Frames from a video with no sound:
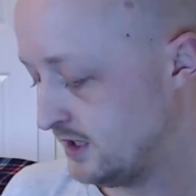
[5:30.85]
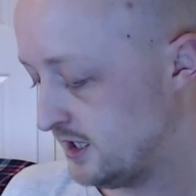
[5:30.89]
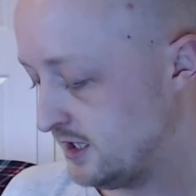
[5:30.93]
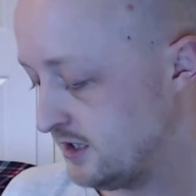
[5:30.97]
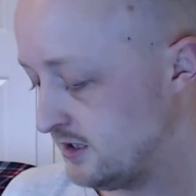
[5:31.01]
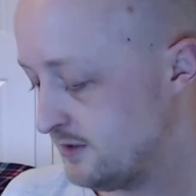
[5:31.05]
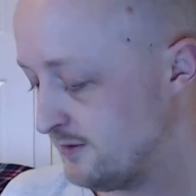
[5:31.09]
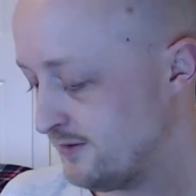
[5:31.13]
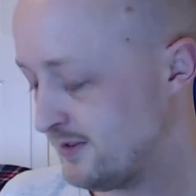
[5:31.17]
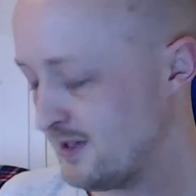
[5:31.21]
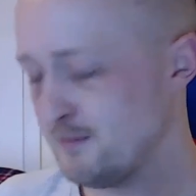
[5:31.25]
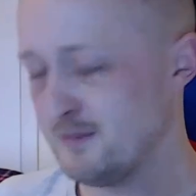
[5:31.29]

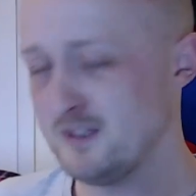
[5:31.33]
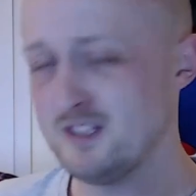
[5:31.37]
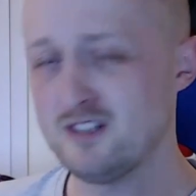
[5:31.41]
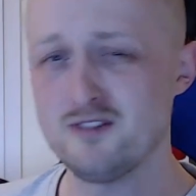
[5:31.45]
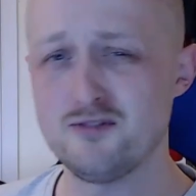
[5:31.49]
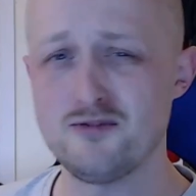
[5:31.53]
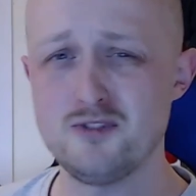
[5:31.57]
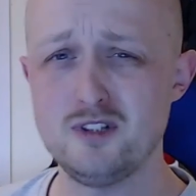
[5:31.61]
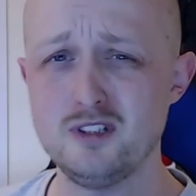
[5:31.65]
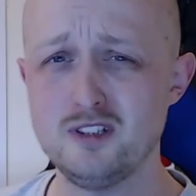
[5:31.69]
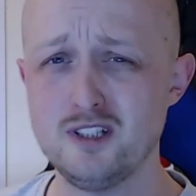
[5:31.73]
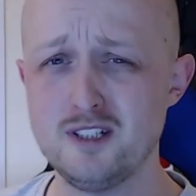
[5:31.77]
I don't know if that
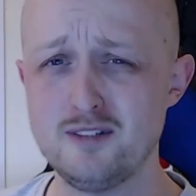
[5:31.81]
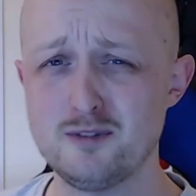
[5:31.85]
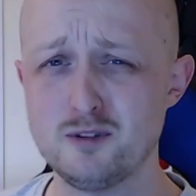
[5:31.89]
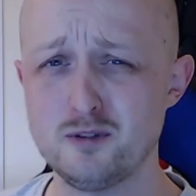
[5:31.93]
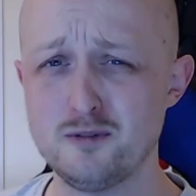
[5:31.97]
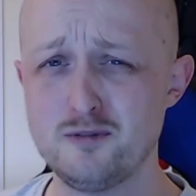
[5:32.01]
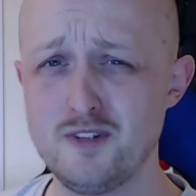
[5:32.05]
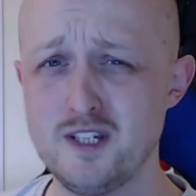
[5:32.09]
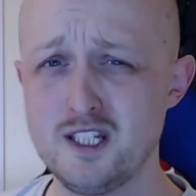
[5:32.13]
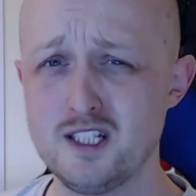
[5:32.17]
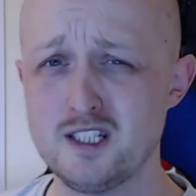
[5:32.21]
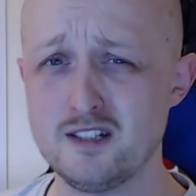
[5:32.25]
means it's real
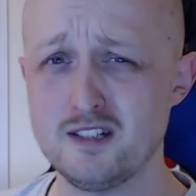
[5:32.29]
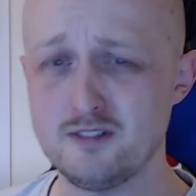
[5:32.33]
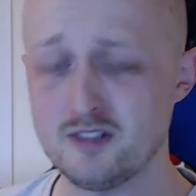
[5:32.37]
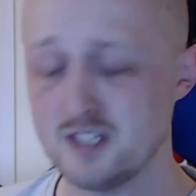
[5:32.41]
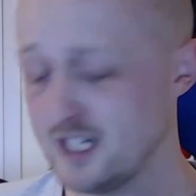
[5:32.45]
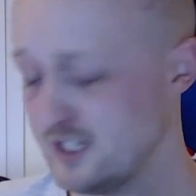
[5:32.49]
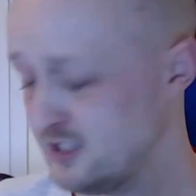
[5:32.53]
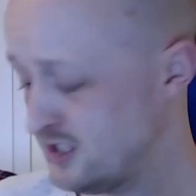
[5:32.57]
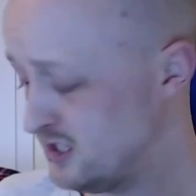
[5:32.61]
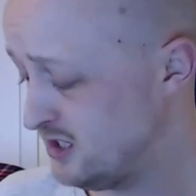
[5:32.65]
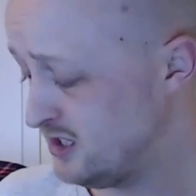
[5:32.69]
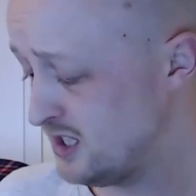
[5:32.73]
leather or fake
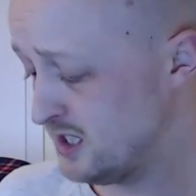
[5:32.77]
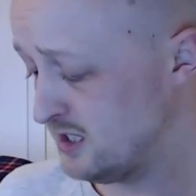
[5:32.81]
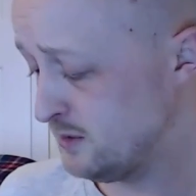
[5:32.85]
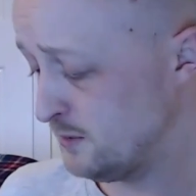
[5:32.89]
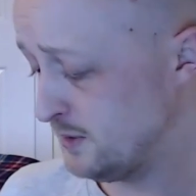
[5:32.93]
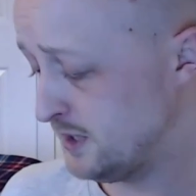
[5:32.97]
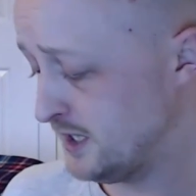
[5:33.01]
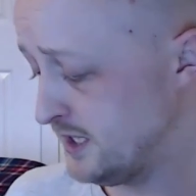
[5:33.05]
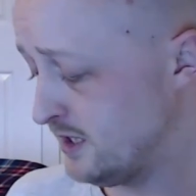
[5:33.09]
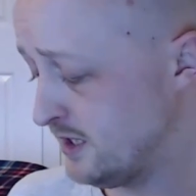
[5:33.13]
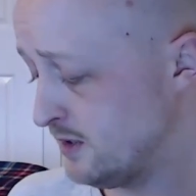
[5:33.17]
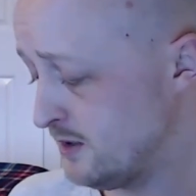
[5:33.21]
leather. I actually
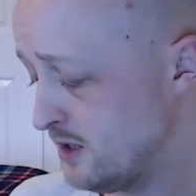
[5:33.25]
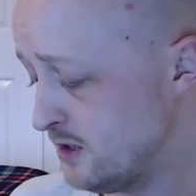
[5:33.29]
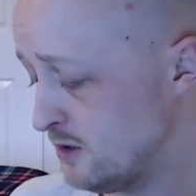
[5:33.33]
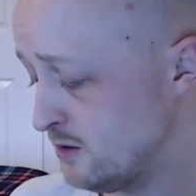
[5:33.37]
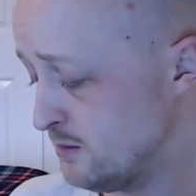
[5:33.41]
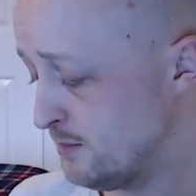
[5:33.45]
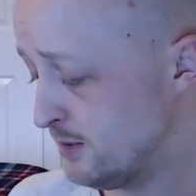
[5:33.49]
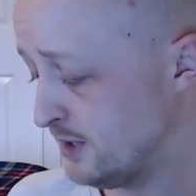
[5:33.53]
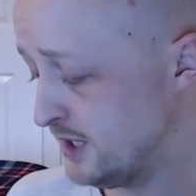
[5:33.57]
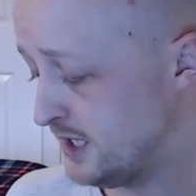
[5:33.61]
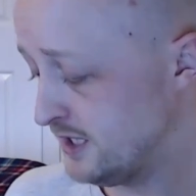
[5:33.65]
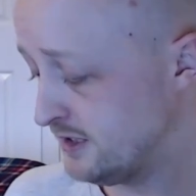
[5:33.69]
genuinely don't
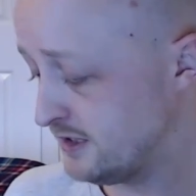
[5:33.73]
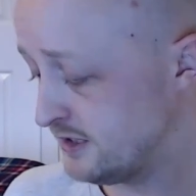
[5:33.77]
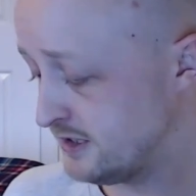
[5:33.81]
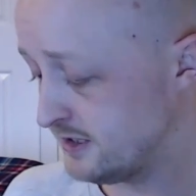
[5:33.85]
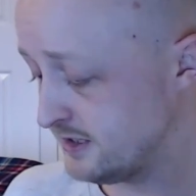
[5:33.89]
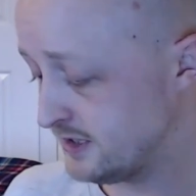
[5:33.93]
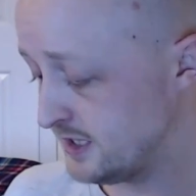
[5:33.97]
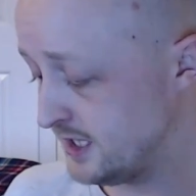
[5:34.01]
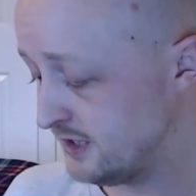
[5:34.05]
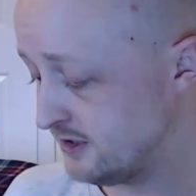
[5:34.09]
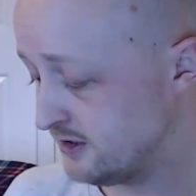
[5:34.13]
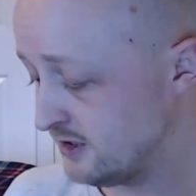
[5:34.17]
know, but
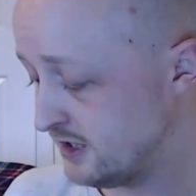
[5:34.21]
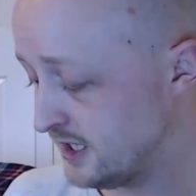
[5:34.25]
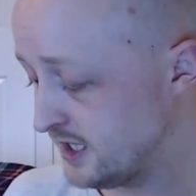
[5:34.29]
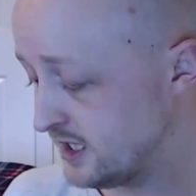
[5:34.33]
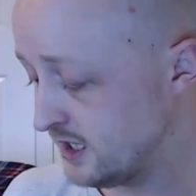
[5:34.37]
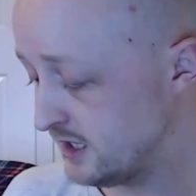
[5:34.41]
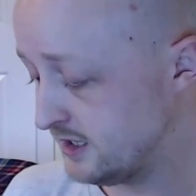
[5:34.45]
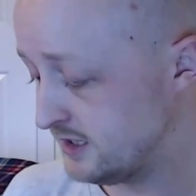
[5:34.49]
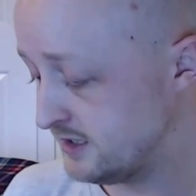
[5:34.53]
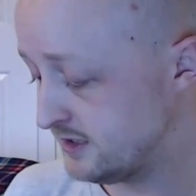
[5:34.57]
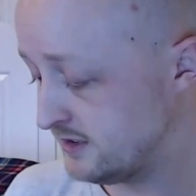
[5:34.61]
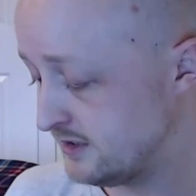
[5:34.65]
it's
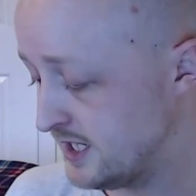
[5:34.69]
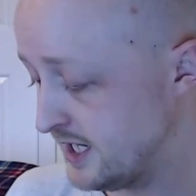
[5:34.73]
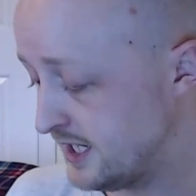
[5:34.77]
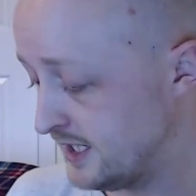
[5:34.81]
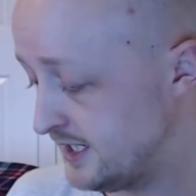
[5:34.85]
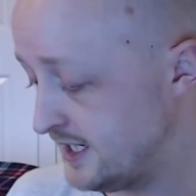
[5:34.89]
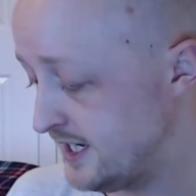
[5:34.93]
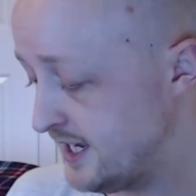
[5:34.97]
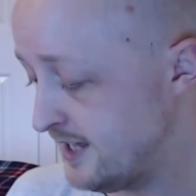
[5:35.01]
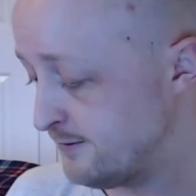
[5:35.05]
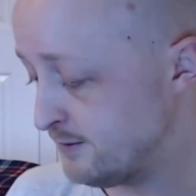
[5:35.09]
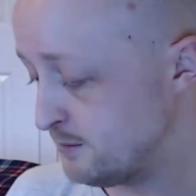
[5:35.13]
like a
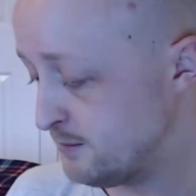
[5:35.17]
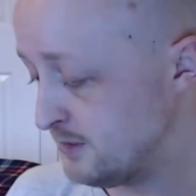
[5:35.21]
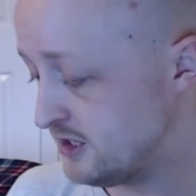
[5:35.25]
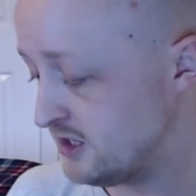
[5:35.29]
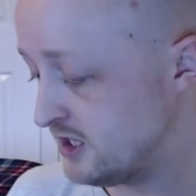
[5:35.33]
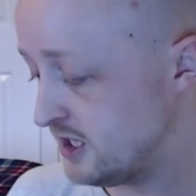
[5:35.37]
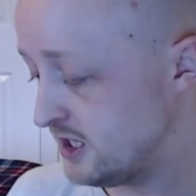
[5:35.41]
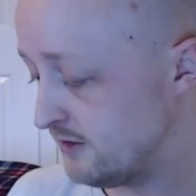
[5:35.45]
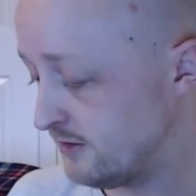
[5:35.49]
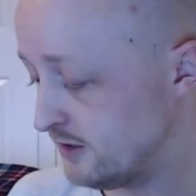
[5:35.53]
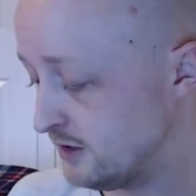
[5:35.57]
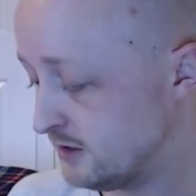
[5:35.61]
leather
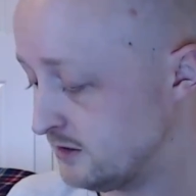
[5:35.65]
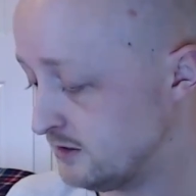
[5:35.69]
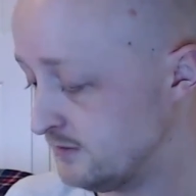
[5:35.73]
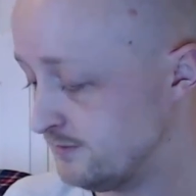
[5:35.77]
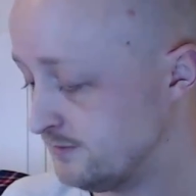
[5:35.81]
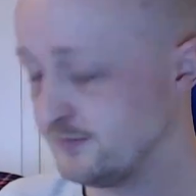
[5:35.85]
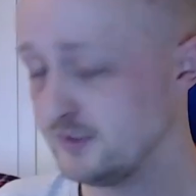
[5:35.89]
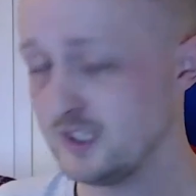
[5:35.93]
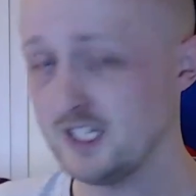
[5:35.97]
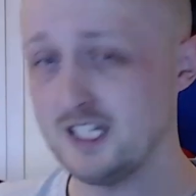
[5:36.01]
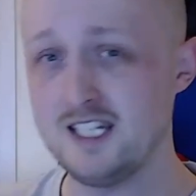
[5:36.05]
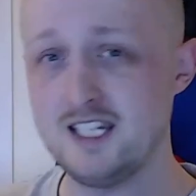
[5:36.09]

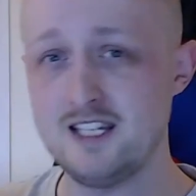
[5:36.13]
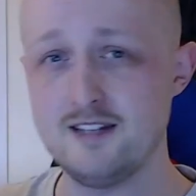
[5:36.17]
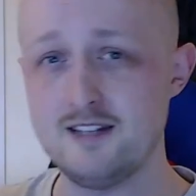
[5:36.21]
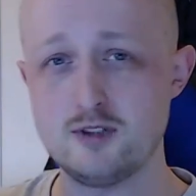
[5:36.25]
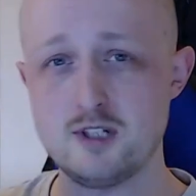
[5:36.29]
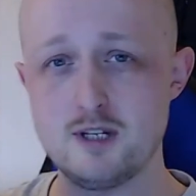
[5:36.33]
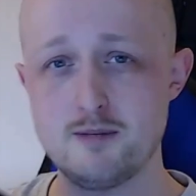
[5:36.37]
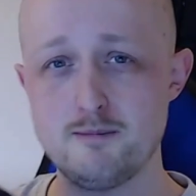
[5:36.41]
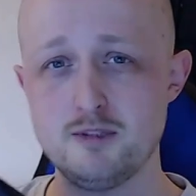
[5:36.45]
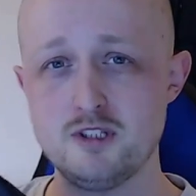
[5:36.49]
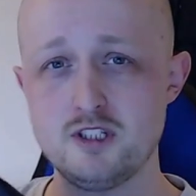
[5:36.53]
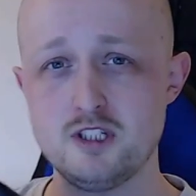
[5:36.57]
material, a
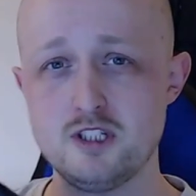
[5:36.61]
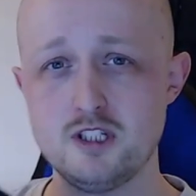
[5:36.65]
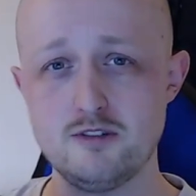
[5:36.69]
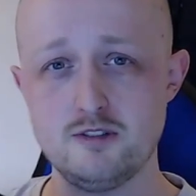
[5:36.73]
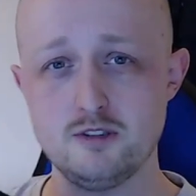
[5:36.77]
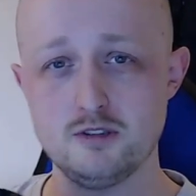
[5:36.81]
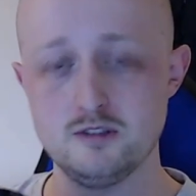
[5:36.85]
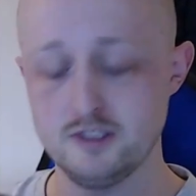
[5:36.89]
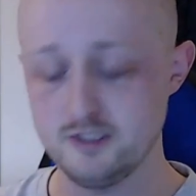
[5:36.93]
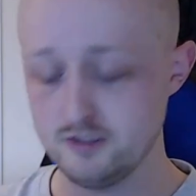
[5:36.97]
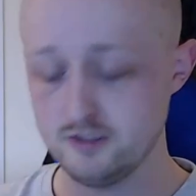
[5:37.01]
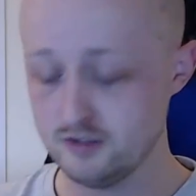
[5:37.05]
leatherette
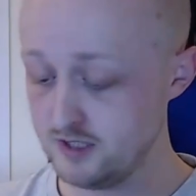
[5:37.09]
material.